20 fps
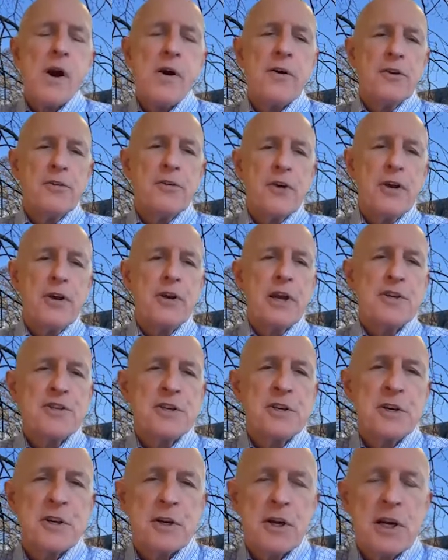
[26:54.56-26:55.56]
The
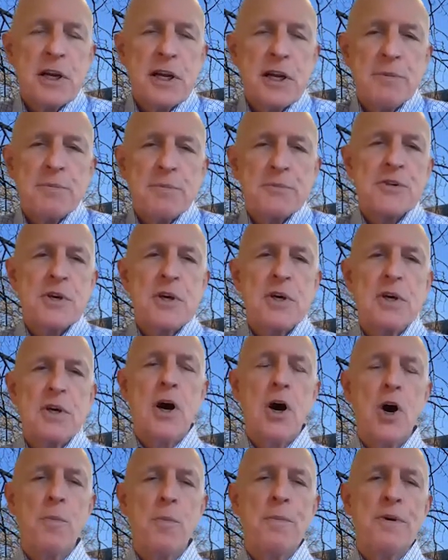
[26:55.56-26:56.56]
variation in claims
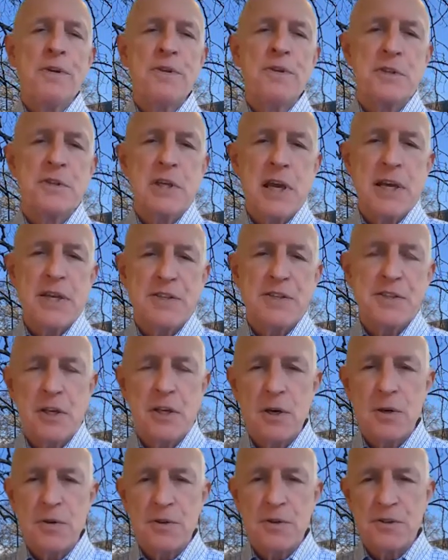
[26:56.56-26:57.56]
opens the
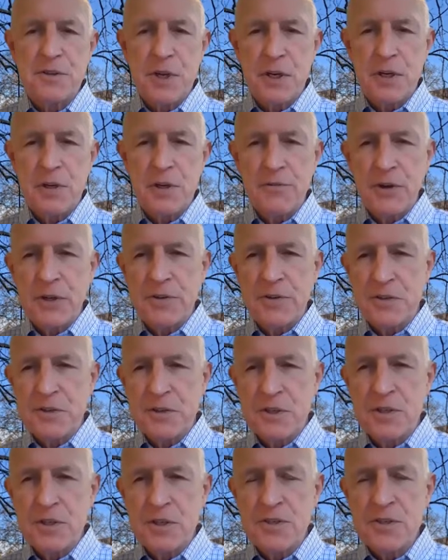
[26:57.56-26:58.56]
ACO to significant
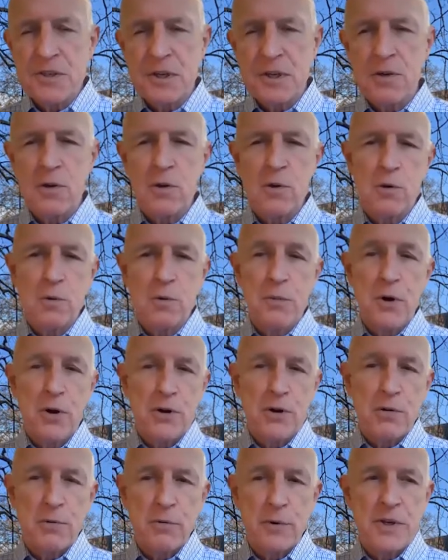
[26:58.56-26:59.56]
statistical or
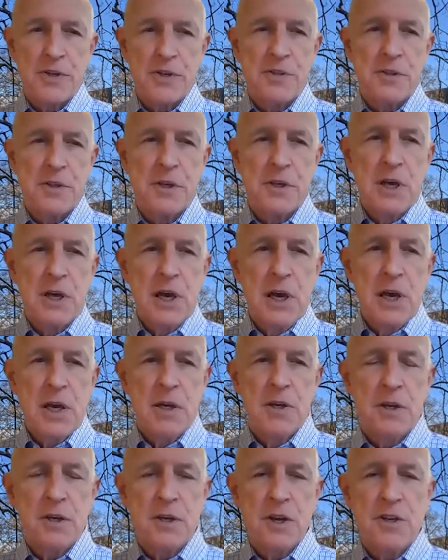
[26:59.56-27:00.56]
model risk,
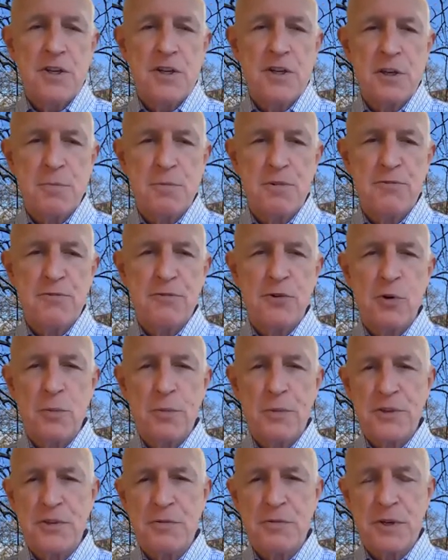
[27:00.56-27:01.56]
in addition to
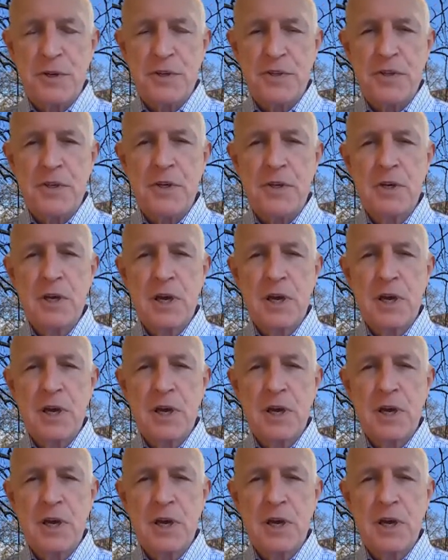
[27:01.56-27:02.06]
performance risk.